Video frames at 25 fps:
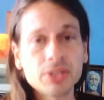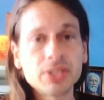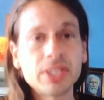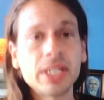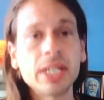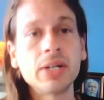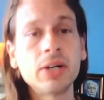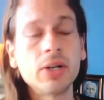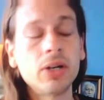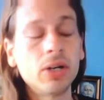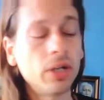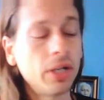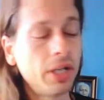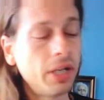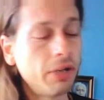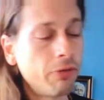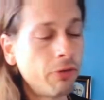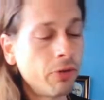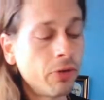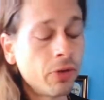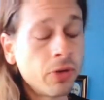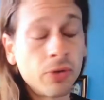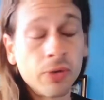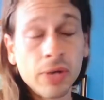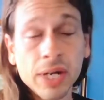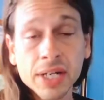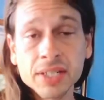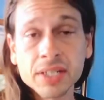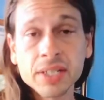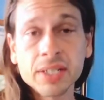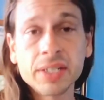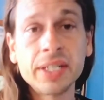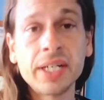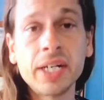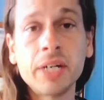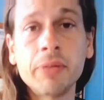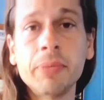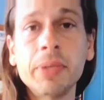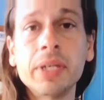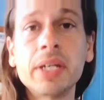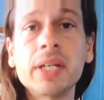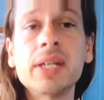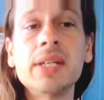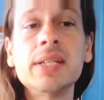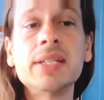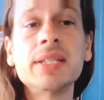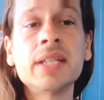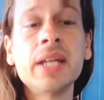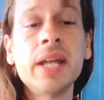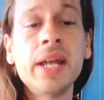saying earlier, for the rest of the year,
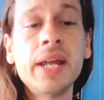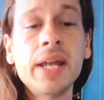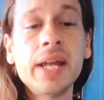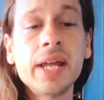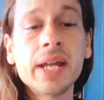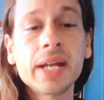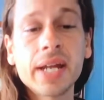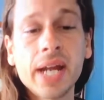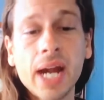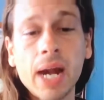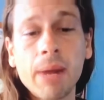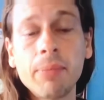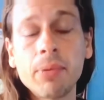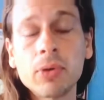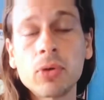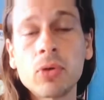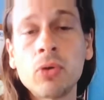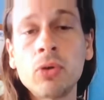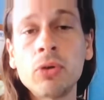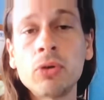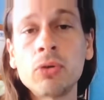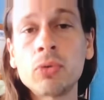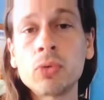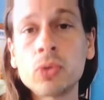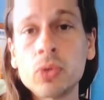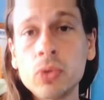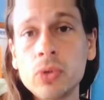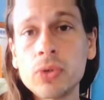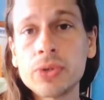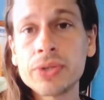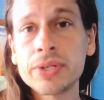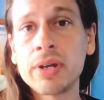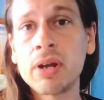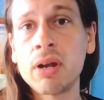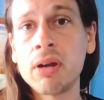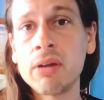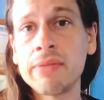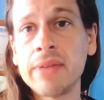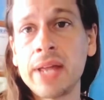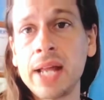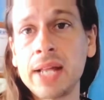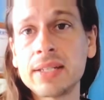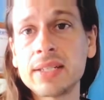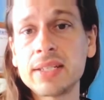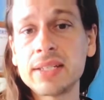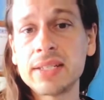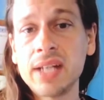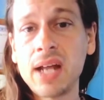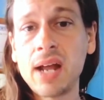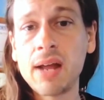because Capricorn rules all that
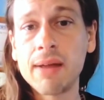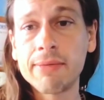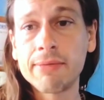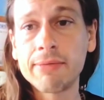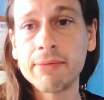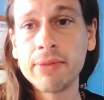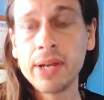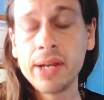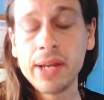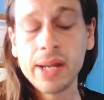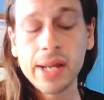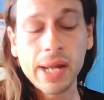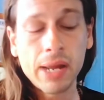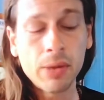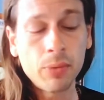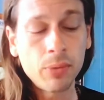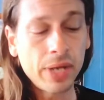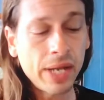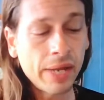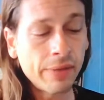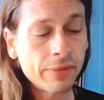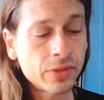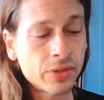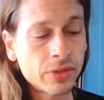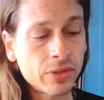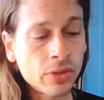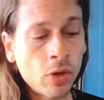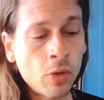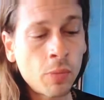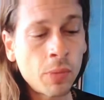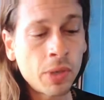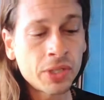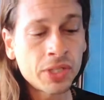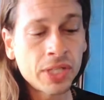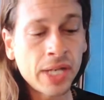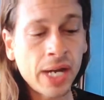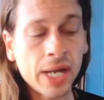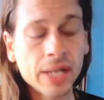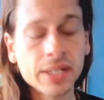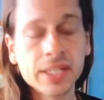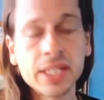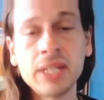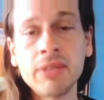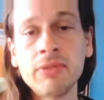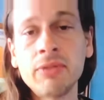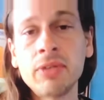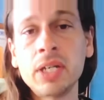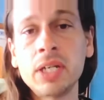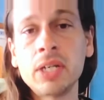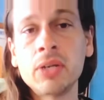stuff, and we have so much
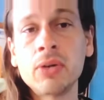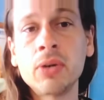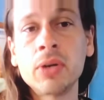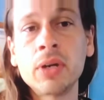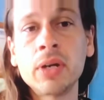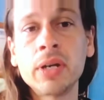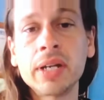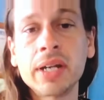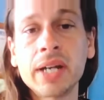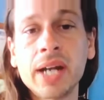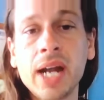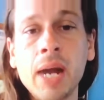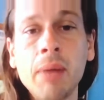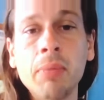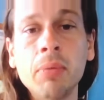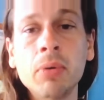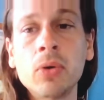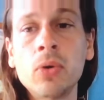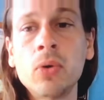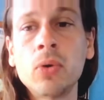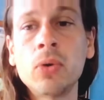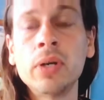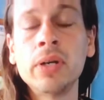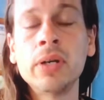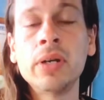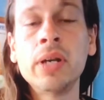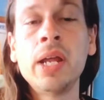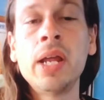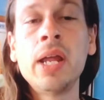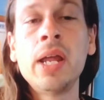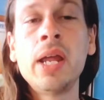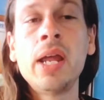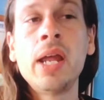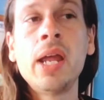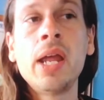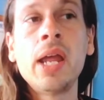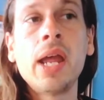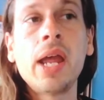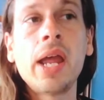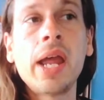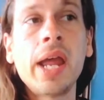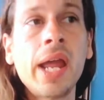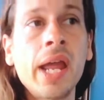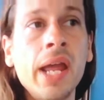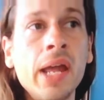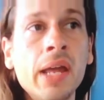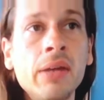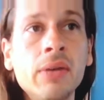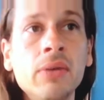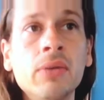activity going on in Capricorn,
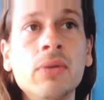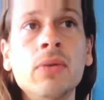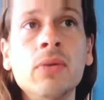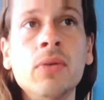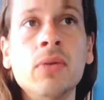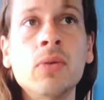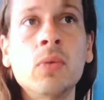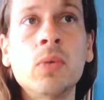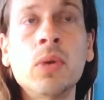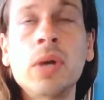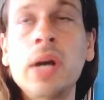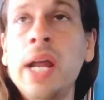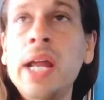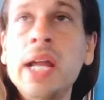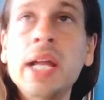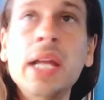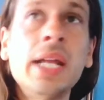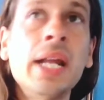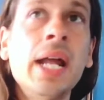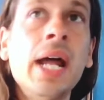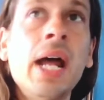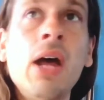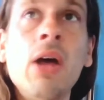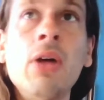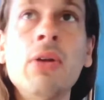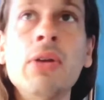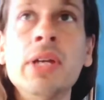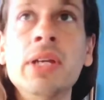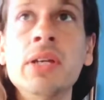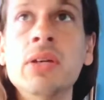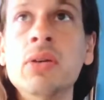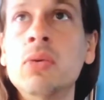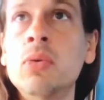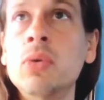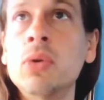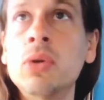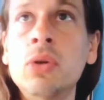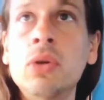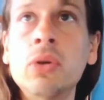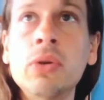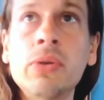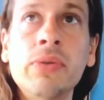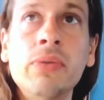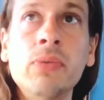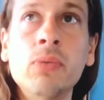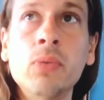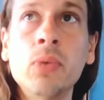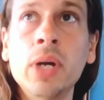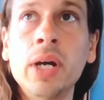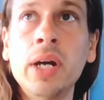and we're hanging out in a
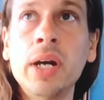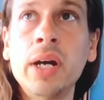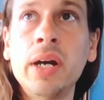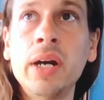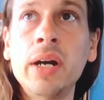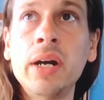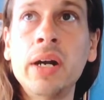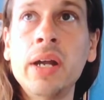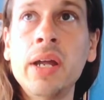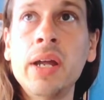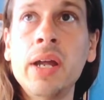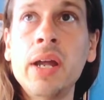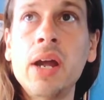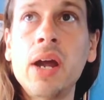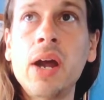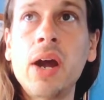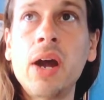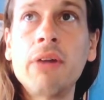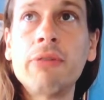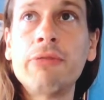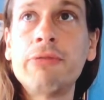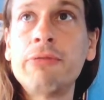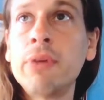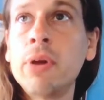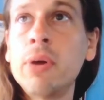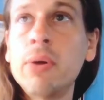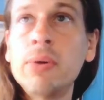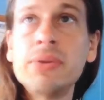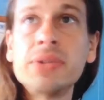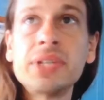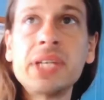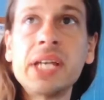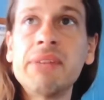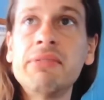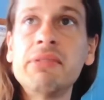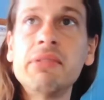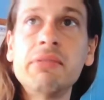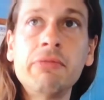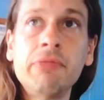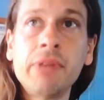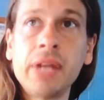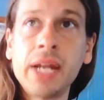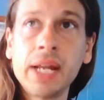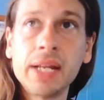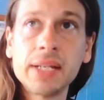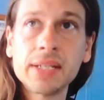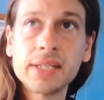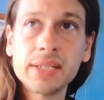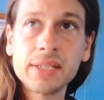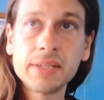world where our phones have
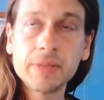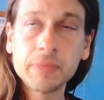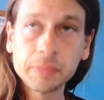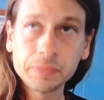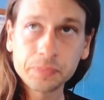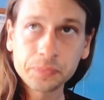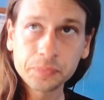advanced